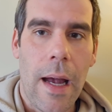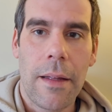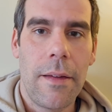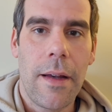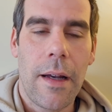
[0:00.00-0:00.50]

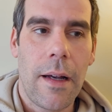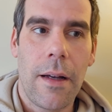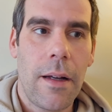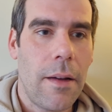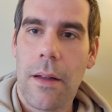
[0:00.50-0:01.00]
and
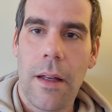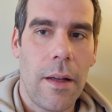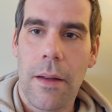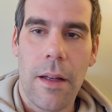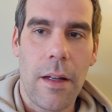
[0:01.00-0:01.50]

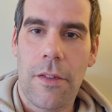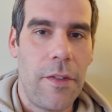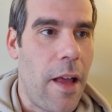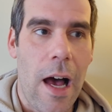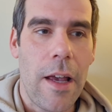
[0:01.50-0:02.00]
it's
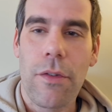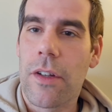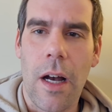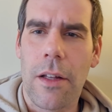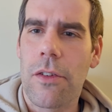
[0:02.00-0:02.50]
knives,
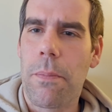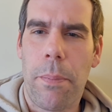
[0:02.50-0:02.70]
guns,